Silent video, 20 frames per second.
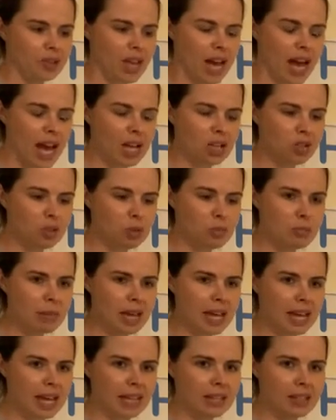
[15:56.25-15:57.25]
That just
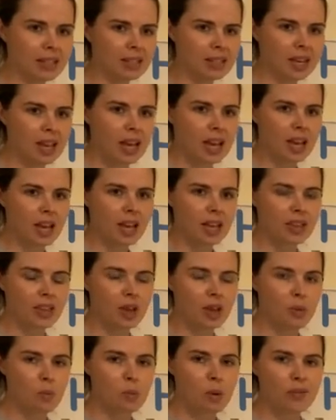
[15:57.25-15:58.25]
means
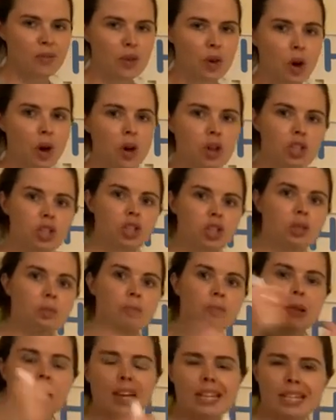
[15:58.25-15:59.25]
that we've got to play.